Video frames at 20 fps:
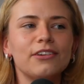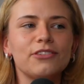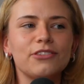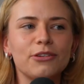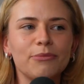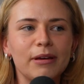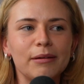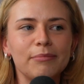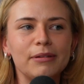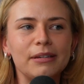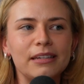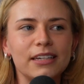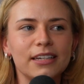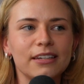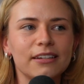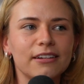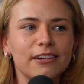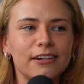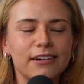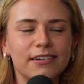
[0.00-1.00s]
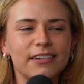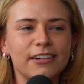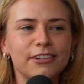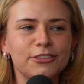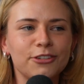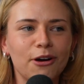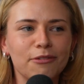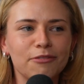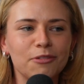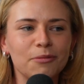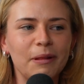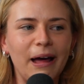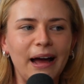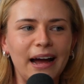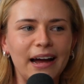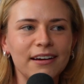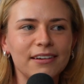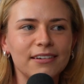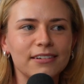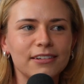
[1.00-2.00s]
So maybe a song from
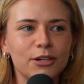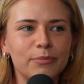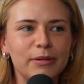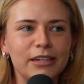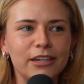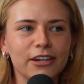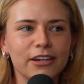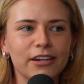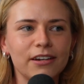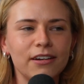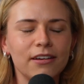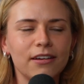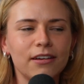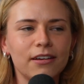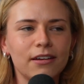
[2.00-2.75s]
that could be good.